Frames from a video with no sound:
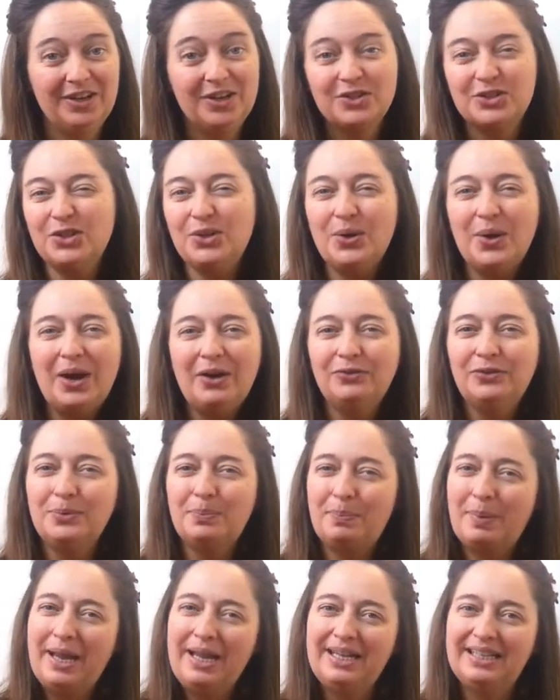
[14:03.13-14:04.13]
So you have to
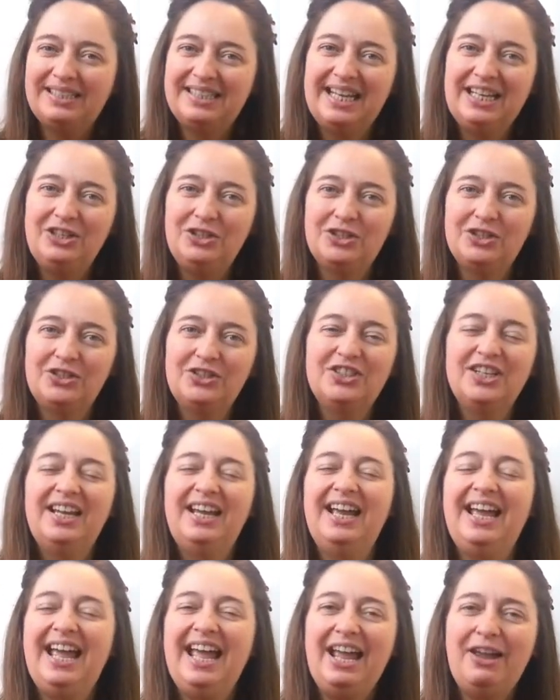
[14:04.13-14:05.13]
pay attention to
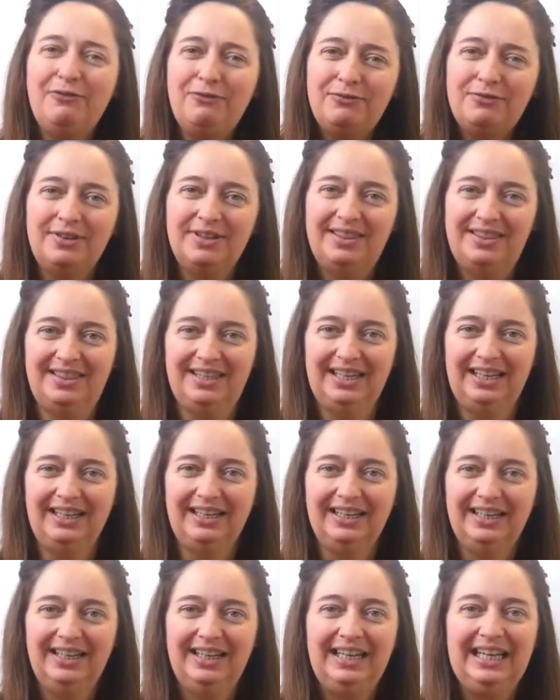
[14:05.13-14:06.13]

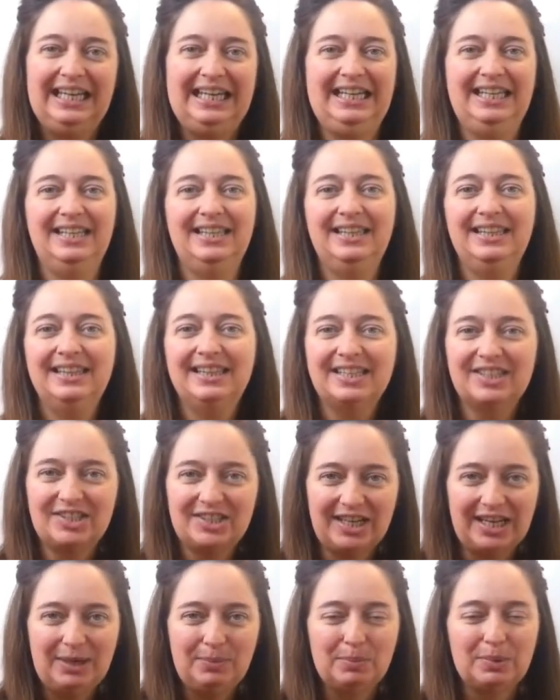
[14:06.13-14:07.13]
everything in the
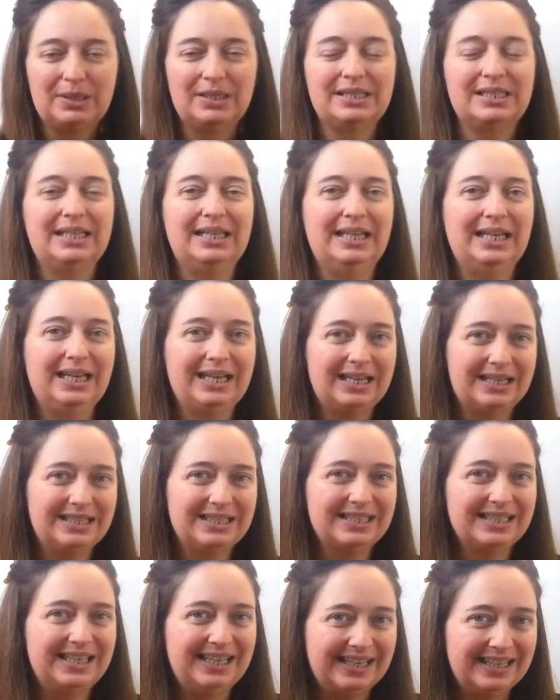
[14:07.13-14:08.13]
statement
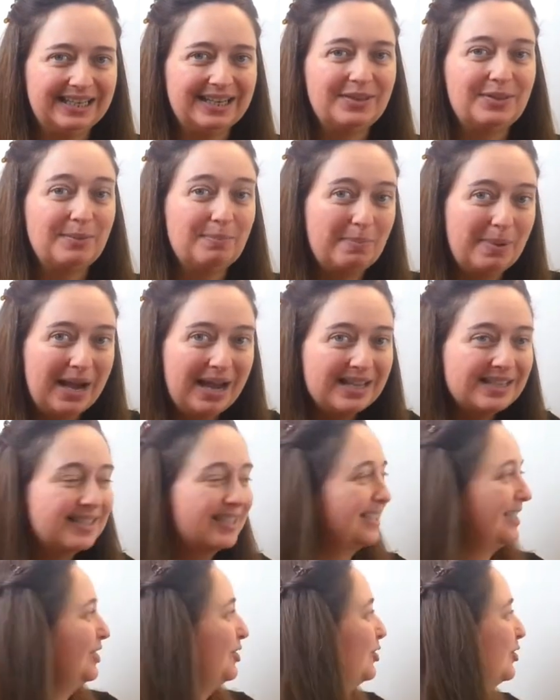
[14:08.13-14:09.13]
and in the
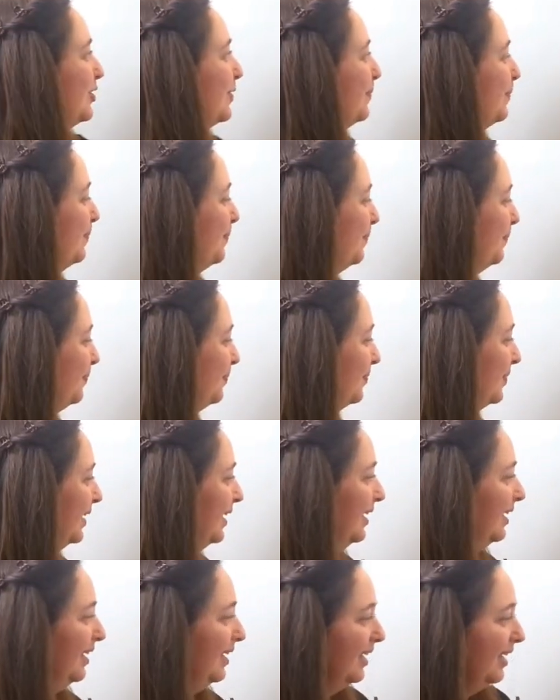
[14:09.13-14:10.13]
passage.
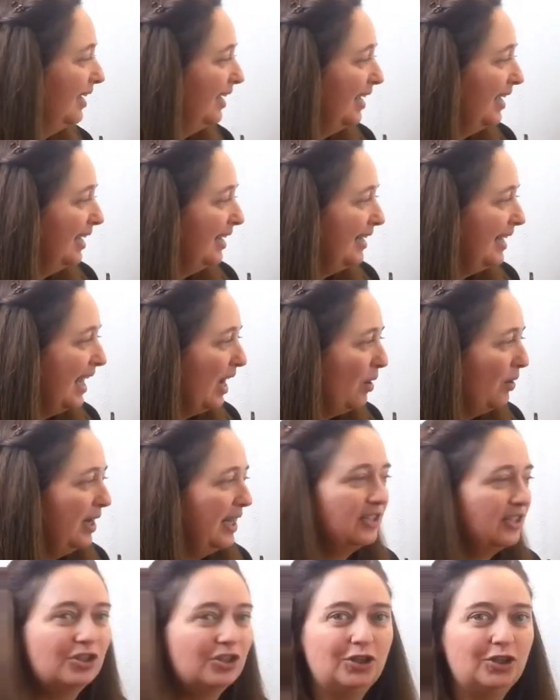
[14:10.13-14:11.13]
Now
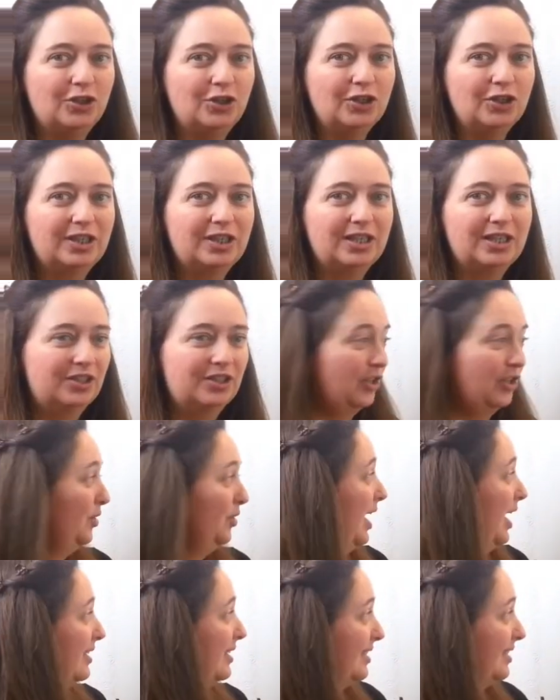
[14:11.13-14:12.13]
let's look, so
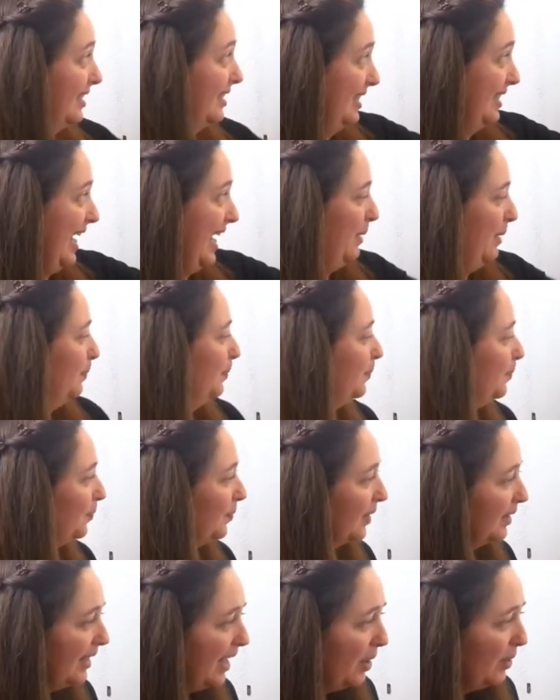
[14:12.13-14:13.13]
that's the same.
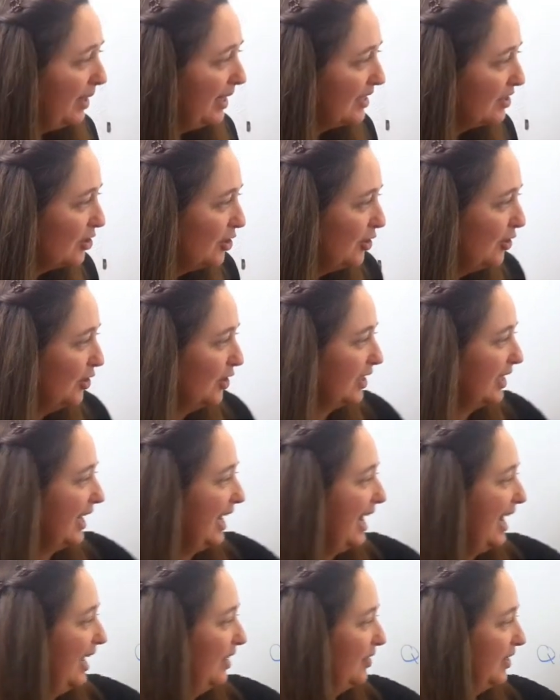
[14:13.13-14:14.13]
Now let's look
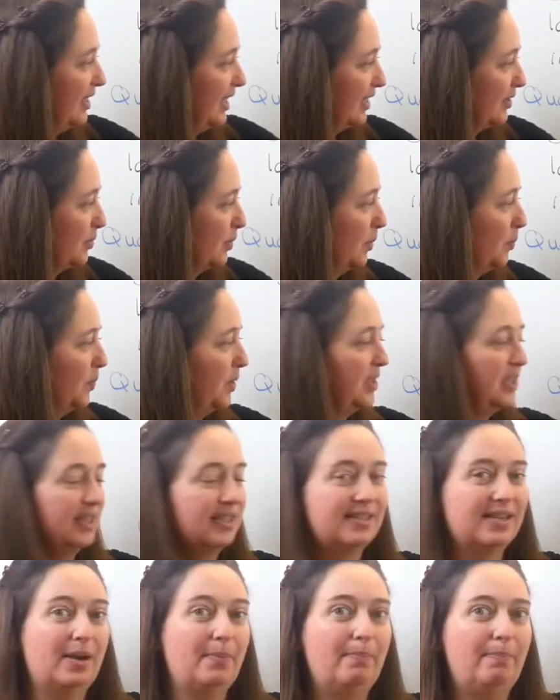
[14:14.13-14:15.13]
at the next one, which
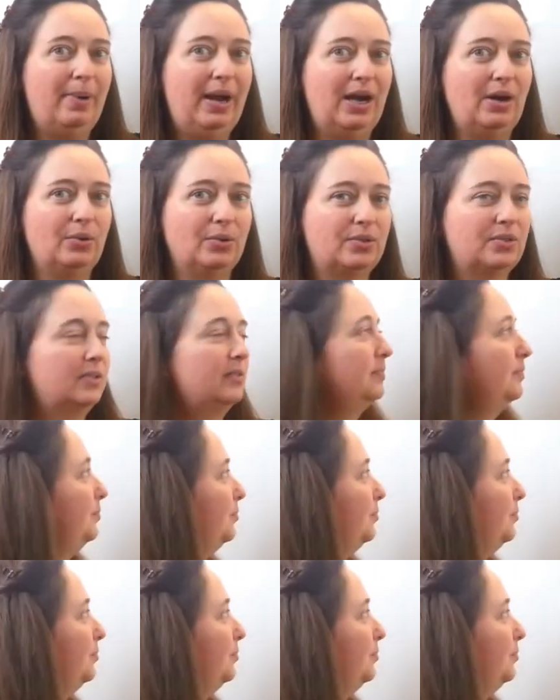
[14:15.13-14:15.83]
is about.